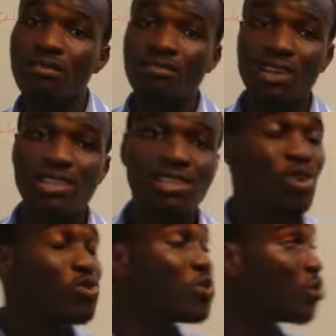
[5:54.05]
Credit
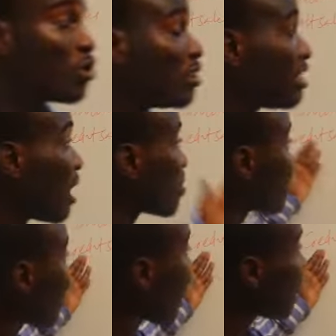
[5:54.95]
sales will go to the debit
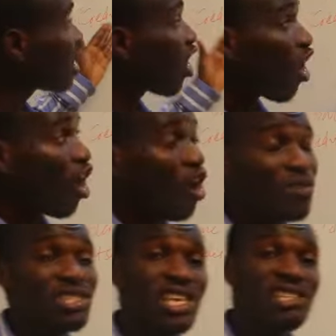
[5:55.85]
side of
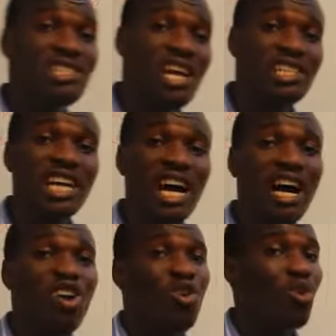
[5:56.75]
the sales
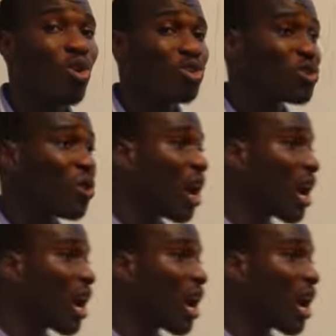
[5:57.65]
ledger control